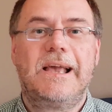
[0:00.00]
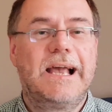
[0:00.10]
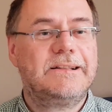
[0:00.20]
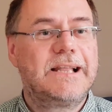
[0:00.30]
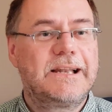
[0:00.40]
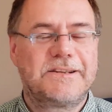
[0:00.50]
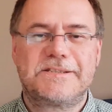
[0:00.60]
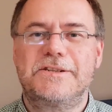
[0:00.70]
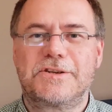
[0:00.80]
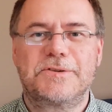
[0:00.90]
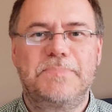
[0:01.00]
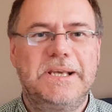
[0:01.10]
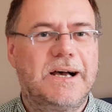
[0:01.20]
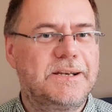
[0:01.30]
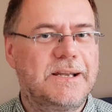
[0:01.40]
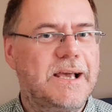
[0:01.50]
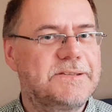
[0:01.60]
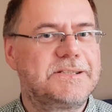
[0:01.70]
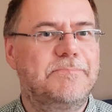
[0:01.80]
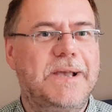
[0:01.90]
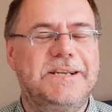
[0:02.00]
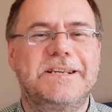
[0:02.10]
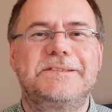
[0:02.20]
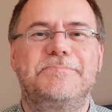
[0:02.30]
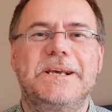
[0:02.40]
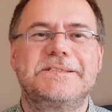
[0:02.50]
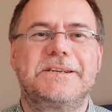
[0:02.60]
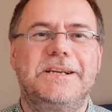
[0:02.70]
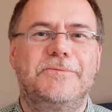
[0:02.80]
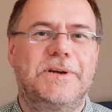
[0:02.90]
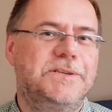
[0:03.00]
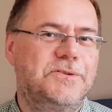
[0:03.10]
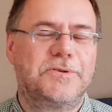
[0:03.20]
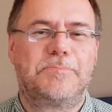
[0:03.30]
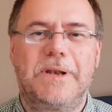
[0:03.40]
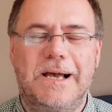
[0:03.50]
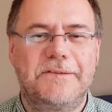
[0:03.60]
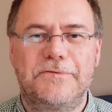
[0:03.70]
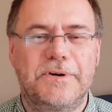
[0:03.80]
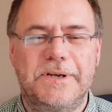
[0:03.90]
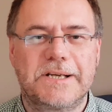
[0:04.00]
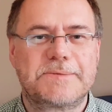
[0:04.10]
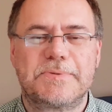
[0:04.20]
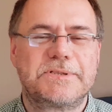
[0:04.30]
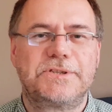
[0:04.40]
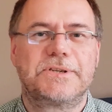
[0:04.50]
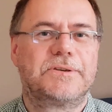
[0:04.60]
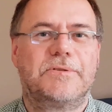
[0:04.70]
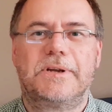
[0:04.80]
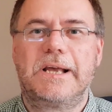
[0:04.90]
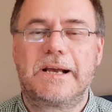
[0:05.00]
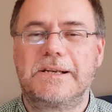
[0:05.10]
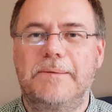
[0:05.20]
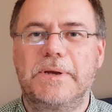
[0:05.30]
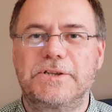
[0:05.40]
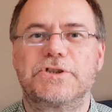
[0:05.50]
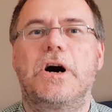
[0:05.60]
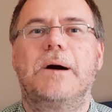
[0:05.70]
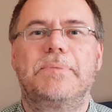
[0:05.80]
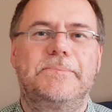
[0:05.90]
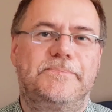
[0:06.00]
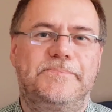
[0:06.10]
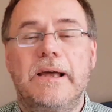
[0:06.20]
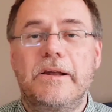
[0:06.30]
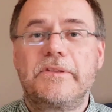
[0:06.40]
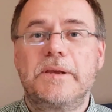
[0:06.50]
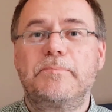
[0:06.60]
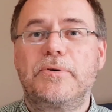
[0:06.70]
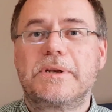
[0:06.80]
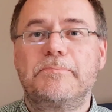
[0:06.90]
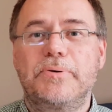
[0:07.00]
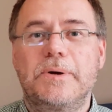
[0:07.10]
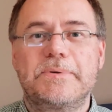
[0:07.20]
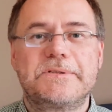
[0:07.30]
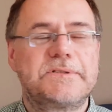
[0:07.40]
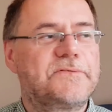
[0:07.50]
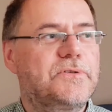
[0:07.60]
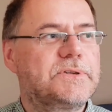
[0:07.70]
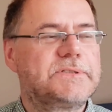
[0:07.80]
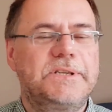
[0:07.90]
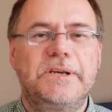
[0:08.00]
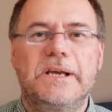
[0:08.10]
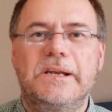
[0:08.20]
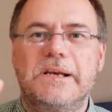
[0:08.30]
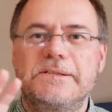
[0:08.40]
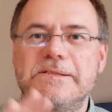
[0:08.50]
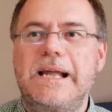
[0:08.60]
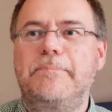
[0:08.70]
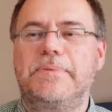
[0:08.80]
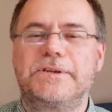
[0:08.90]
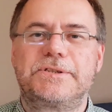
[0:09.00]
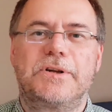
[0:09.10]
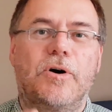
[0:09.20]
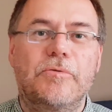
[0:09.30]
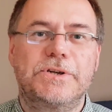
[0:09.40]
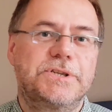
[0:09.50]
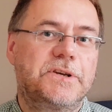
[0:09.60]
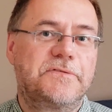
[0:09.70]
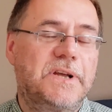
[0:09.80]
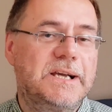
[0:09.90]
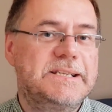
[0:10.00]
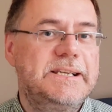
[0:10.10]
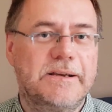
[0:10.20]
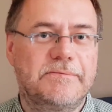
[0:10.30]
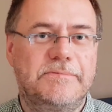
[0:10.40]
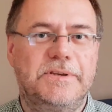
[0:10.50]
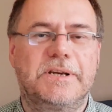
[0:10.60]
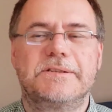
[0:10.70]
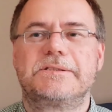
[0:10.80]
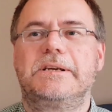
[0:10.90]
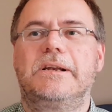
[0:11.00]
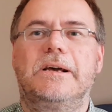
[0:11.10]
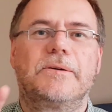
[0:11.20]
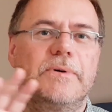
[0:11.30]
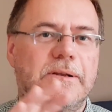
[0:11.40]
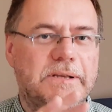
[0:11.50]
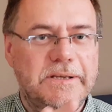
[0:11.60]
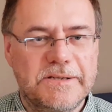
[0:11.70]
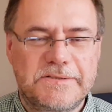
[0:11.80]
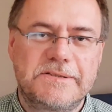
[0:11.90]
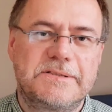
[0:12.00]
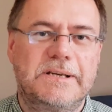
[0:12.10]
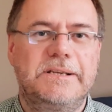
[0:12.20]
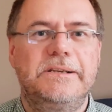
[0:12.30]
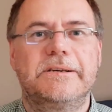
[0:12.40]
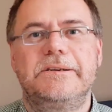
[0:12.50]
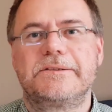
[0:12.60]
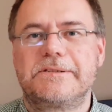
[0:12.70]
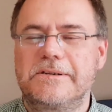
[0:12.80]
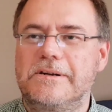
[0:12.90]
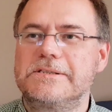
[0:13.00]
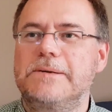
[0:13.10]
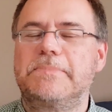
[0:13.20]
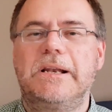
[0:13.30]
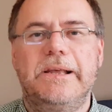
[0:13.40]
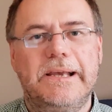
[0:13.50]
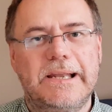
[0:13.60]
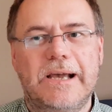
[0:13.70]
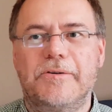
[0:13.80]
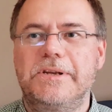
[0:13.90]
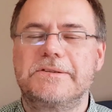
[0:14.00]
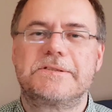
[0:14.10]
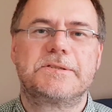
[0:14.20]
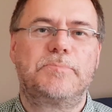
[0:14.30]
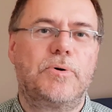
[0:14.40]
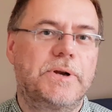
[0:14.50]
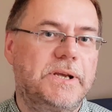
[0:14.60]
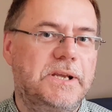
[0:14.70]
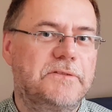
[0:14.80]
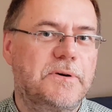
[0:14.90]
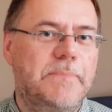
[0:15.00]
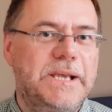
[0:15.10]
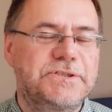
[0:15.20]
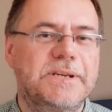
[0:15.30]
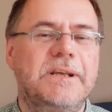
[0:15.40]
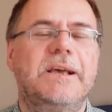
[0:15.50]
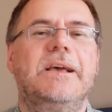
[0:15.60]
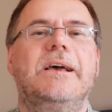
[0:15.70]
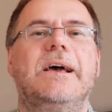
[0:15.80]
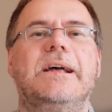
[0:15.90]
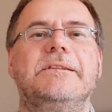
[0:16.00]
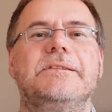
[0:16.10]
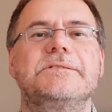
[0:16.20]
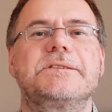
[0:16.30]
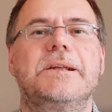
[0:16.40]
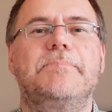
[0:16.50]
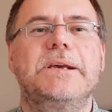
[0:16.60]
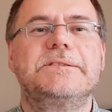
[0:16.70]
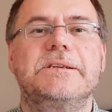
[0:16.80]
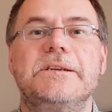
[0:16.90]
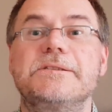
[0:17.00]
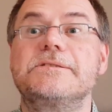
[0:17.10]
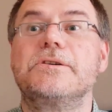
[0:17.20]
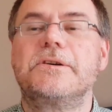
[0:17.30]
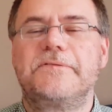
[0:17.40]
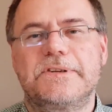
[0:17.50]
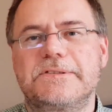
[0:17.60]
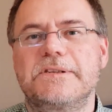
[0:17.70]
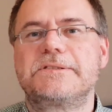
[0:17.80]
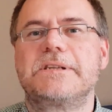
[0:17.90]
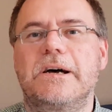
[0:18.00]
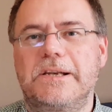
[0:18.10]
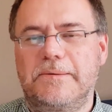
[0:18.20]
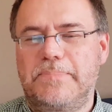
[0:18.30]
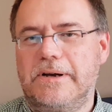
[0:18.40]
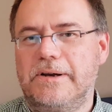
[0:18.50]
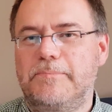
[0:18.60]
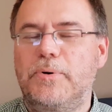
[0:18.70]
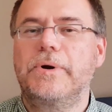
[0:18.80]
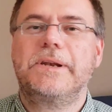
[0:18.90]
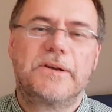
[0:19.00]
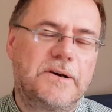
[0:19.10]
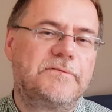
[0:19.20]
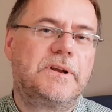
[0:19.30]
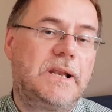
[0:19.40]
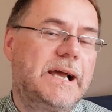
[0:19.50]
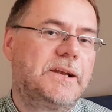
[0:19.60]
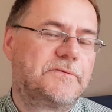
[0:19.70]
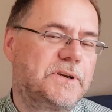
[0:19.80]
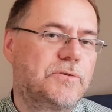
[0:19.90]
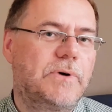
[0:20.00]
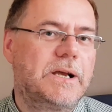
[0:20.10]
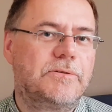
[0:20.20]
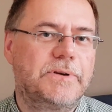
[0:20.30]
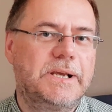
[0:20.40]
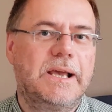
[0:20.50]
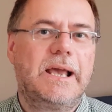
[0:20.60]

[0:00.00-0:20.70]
And that is not to be underestimated, basically, when you apply for a next position or an academic job. Another important purpose is, of course, that you can establish the origin of an idea. You can say, like, well, here's this idea, here's the concept, I lay it out, here's the supporting information, and this can basically serve as the starting point of a line of inquiry.